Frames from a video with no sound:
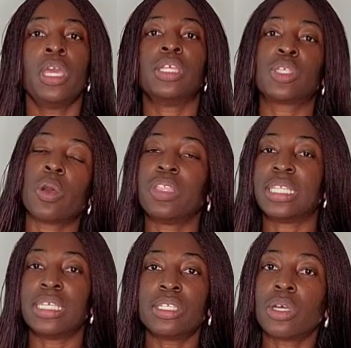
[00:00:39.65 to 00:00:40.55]
It's called
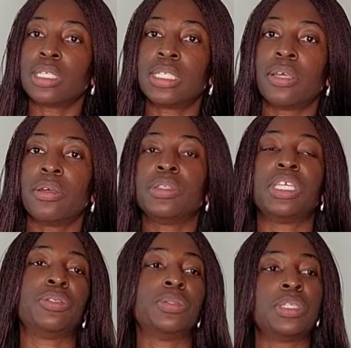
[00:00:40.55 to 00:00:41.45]
their TikTok sale.
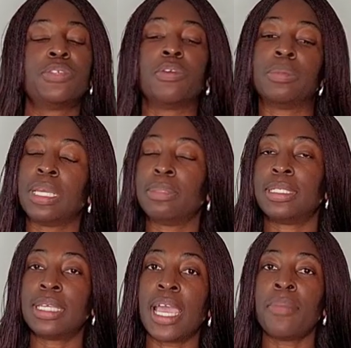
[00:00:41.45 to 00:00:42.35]
They do this from time
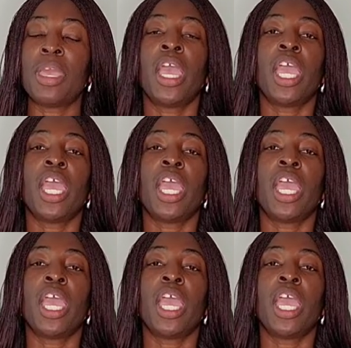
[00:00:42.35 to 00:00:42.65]
to time.